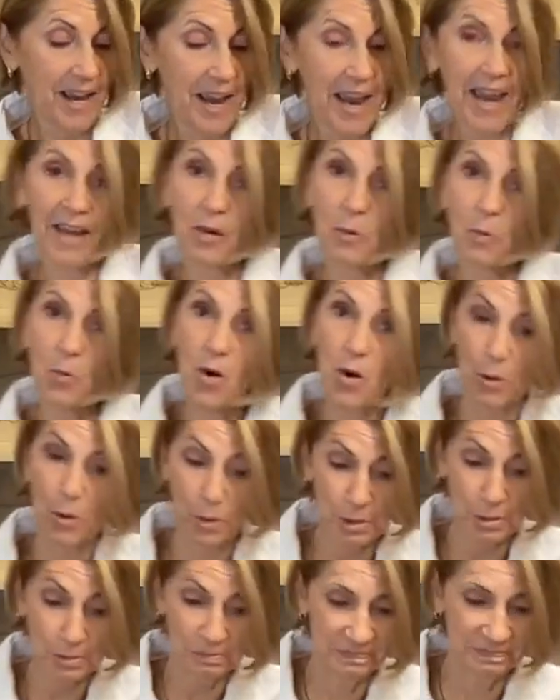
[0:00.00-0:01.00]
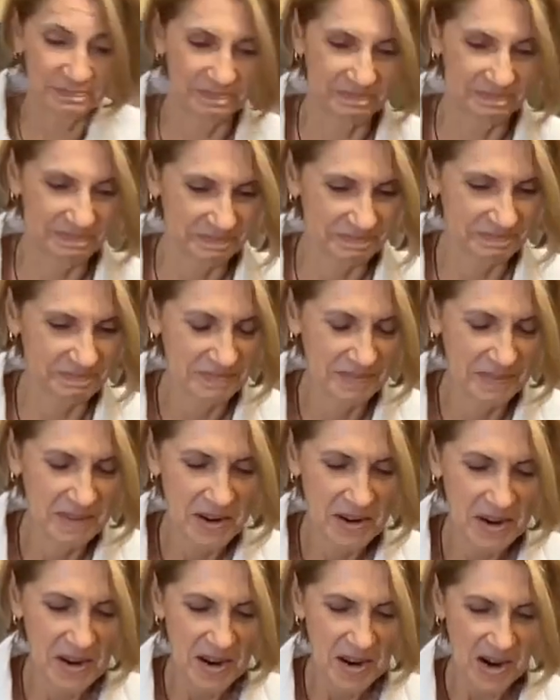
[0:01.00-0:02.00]
And it works.
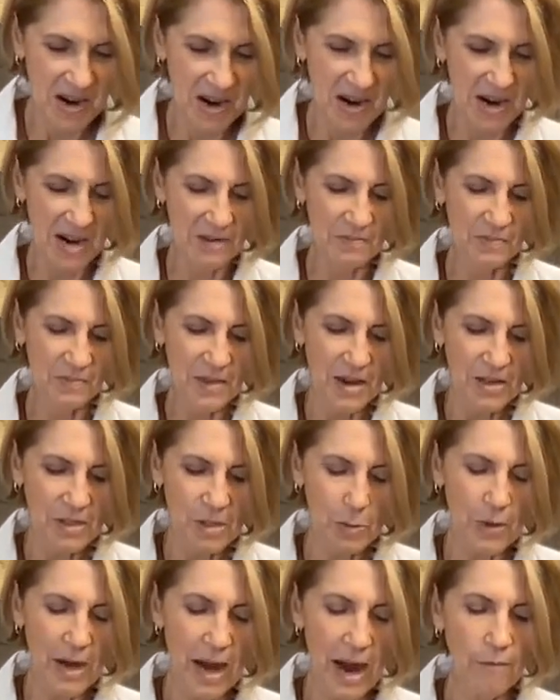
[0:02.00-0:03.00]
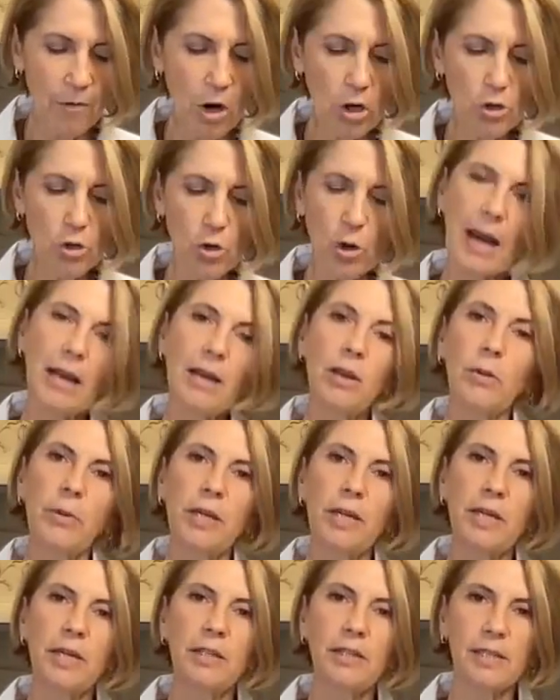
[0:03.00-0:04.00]
All right. So we have our dry
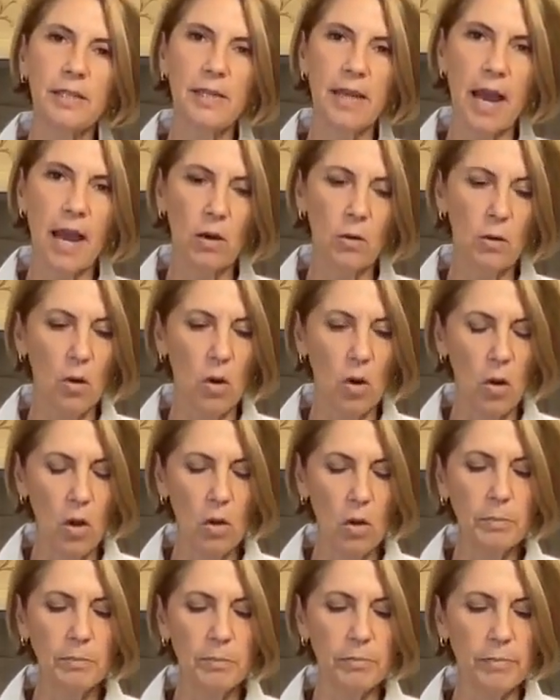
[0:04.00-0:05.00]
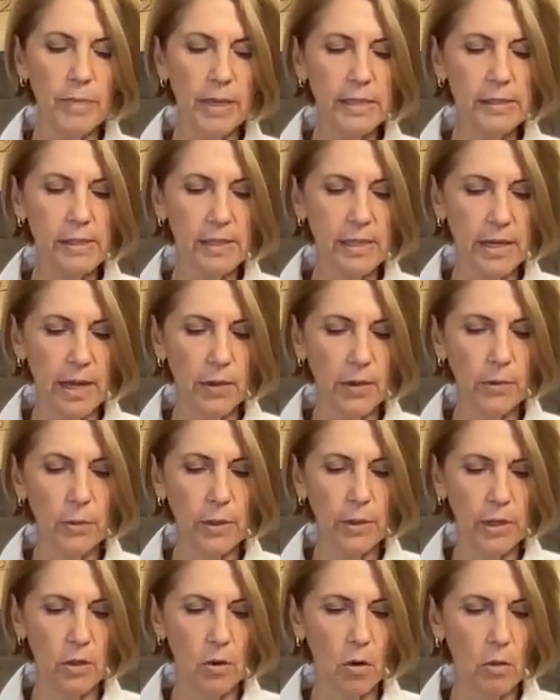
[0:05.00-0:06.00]
ingredients now all mixed together
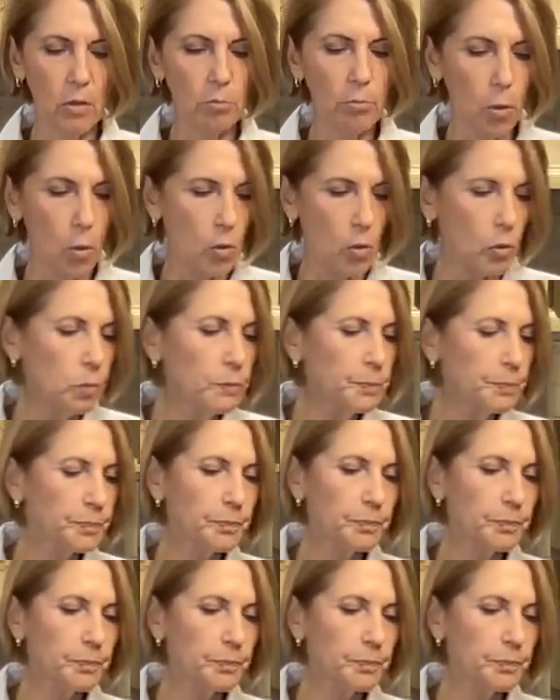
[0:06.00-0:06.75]
in our bowl.